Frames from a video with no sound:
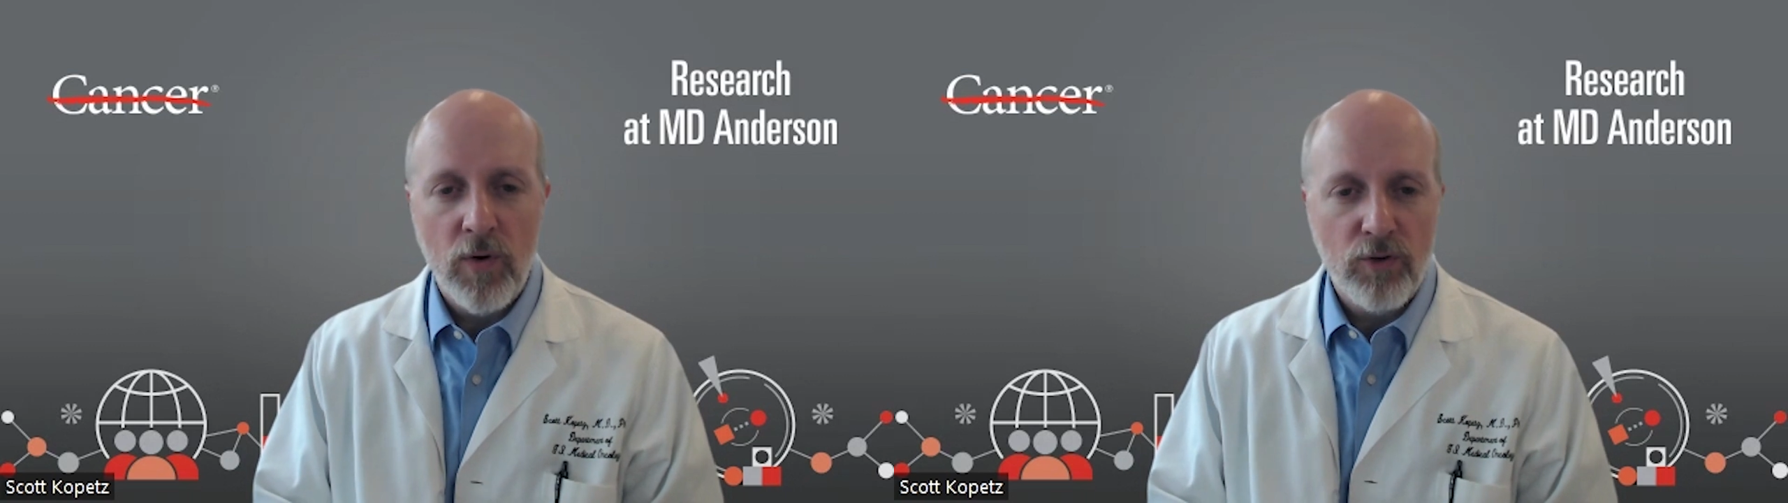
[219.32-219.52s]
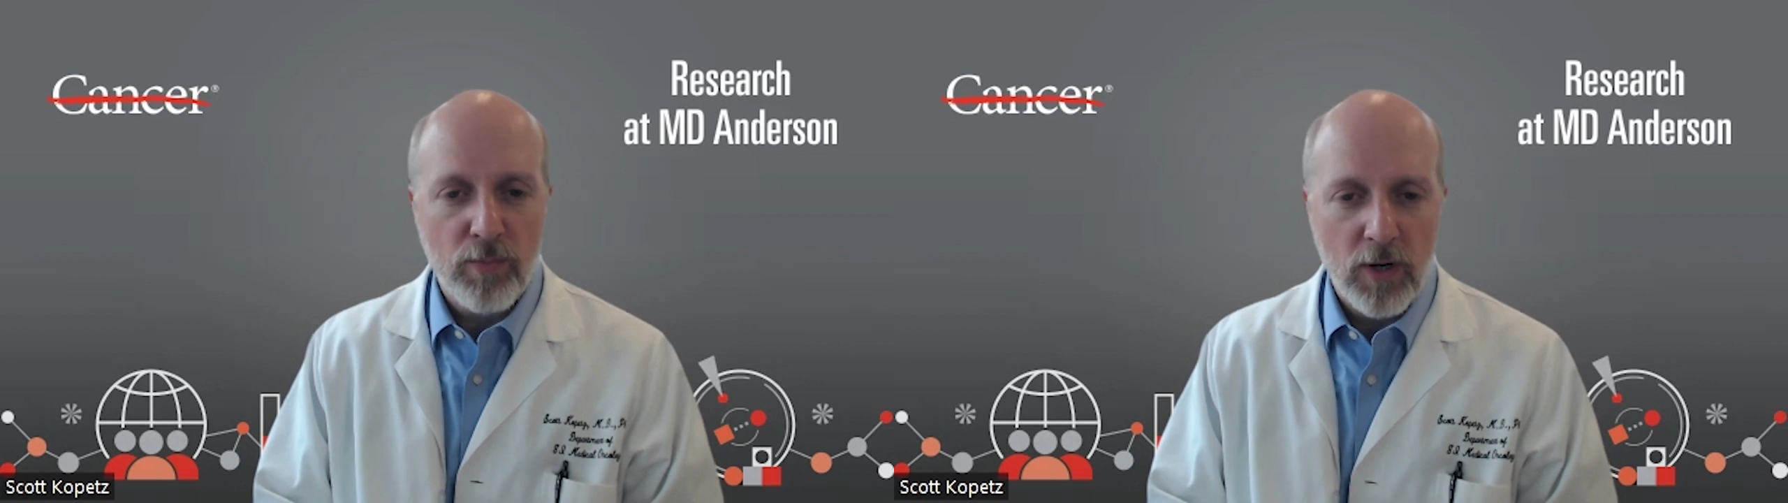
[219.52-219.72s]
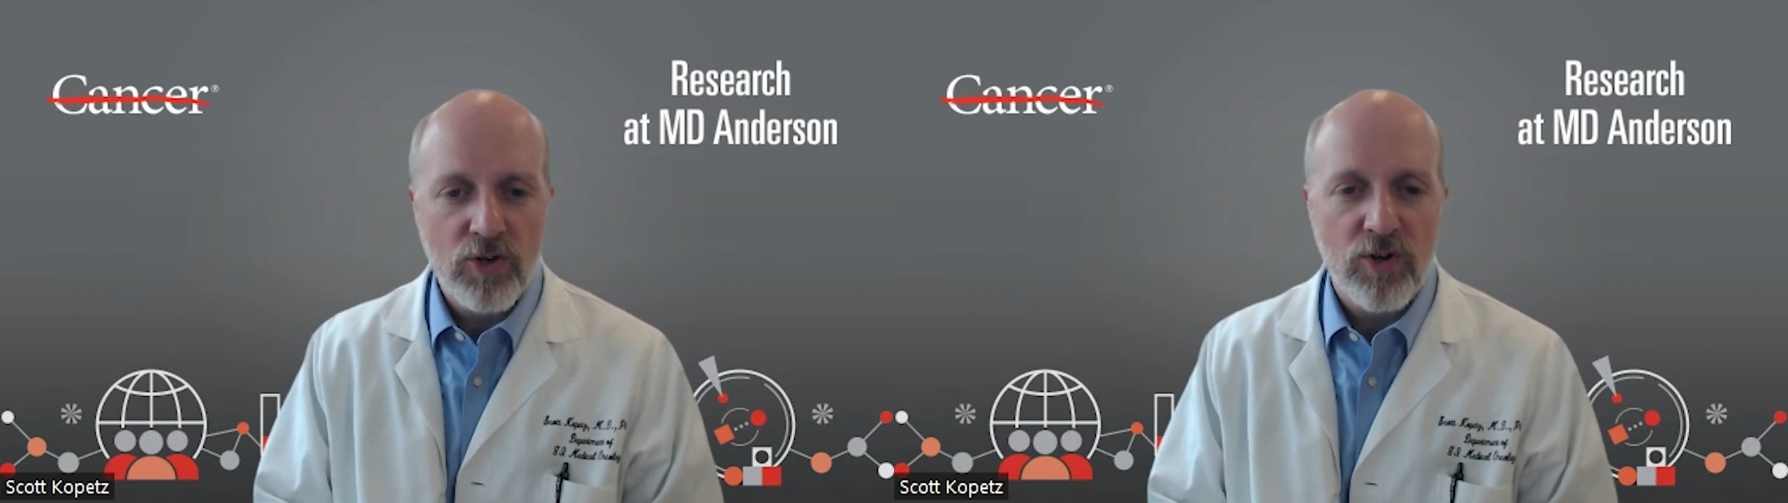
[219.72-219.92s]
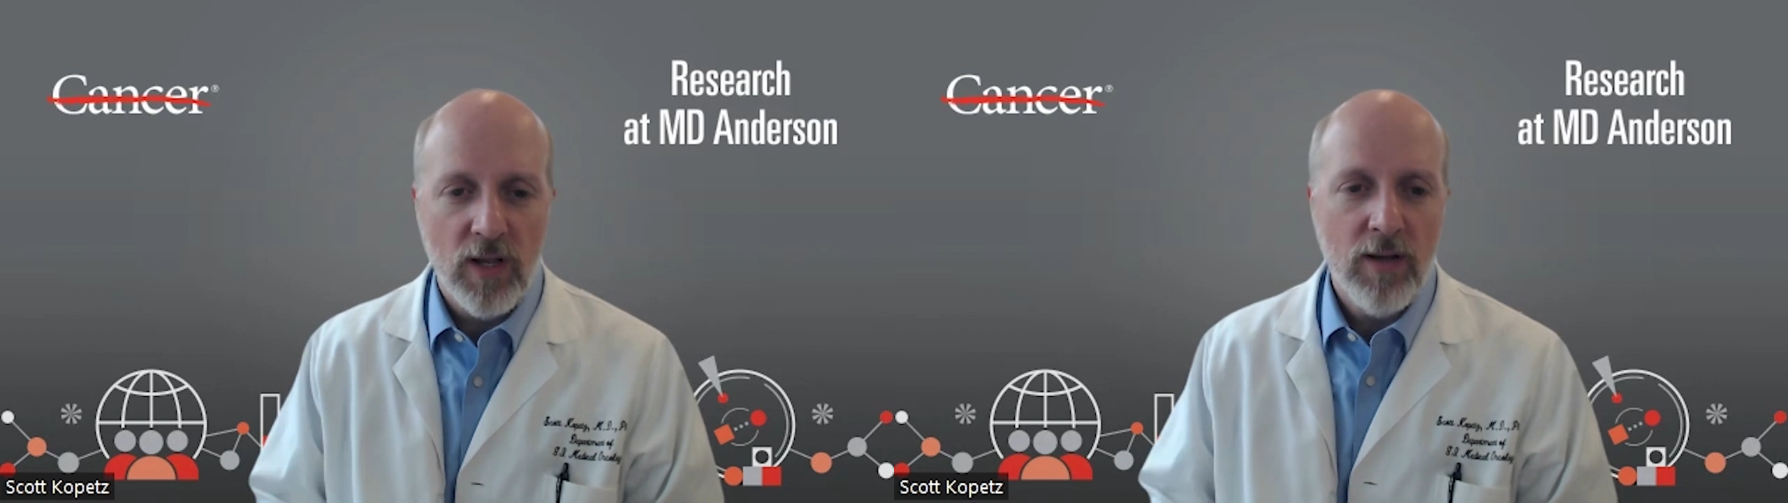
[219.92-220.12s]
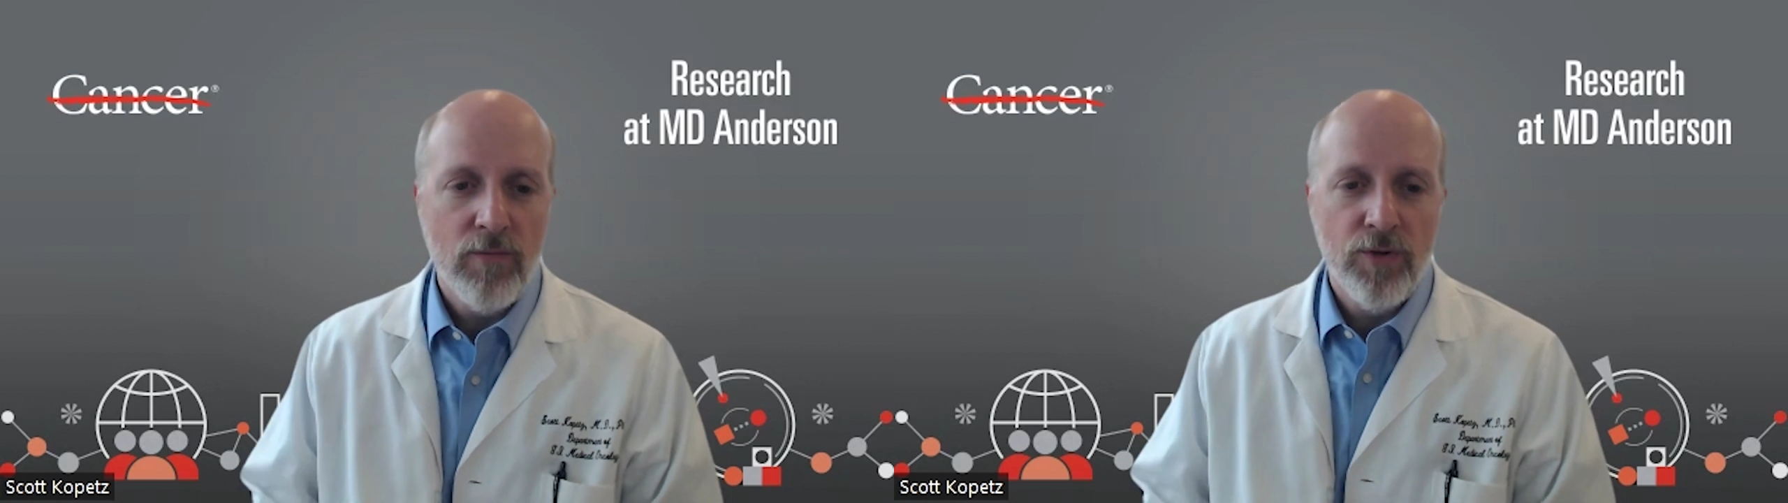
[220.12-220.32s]
expression
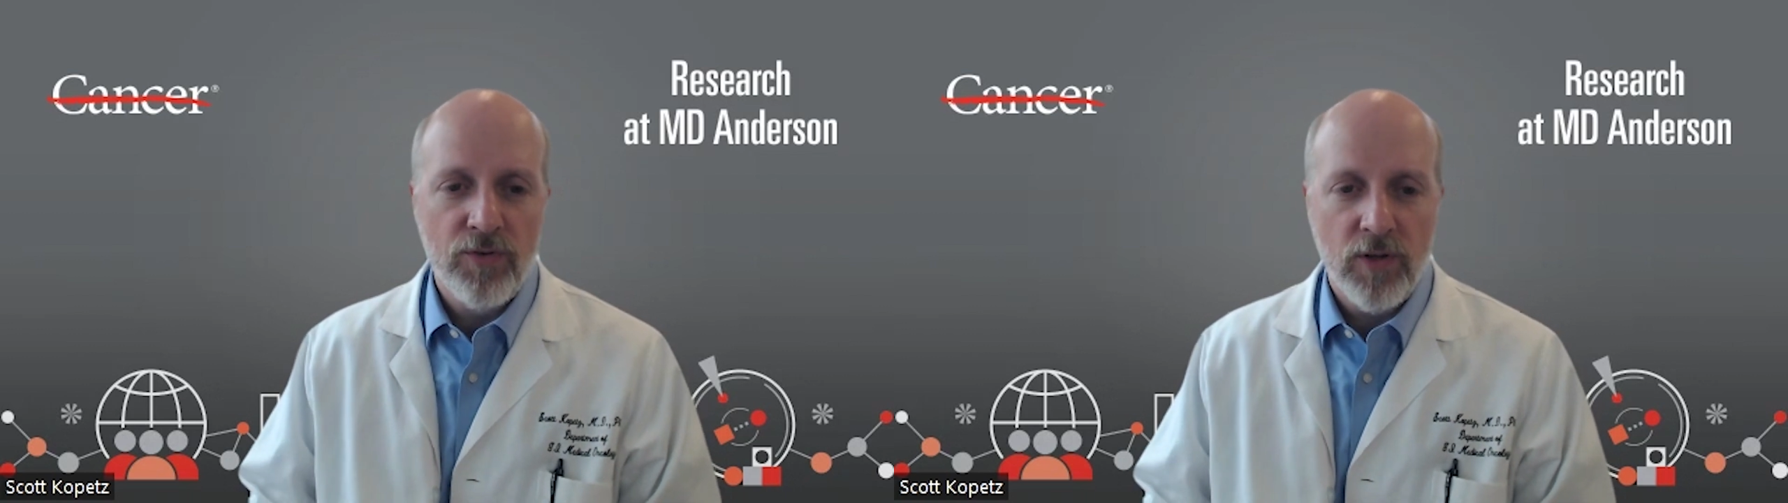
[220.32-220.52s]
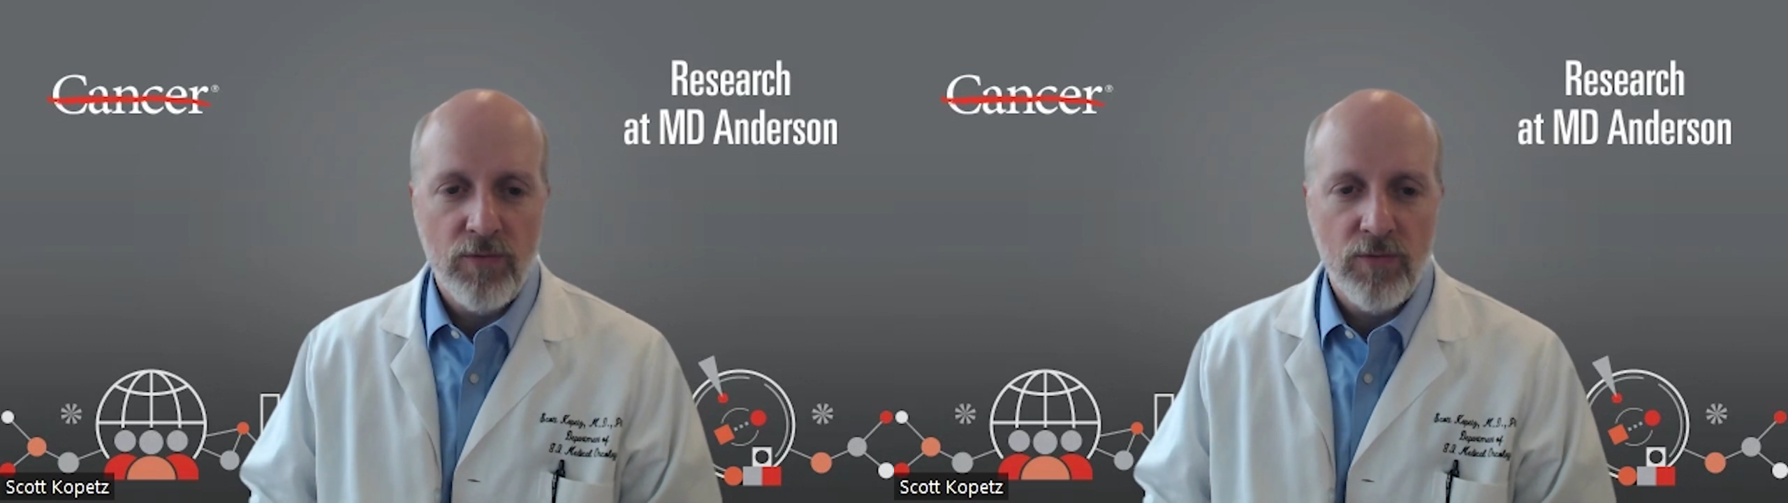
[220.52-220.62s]
levels